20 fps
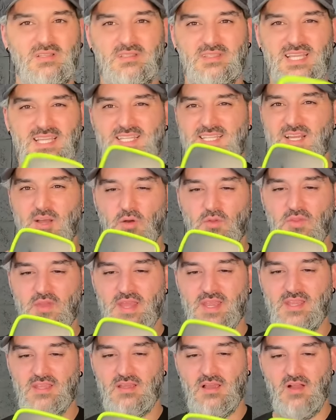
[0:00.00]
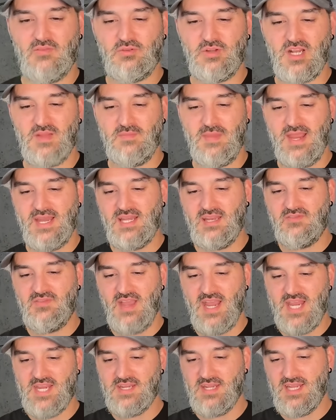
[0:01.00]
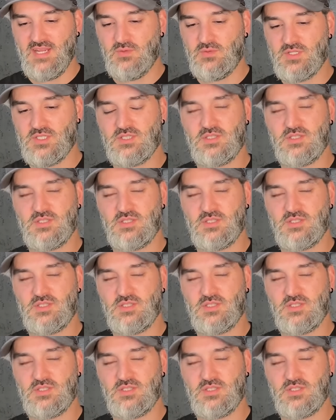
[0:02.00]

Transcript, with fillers: This little thing, I've got it mainly for Ada. It was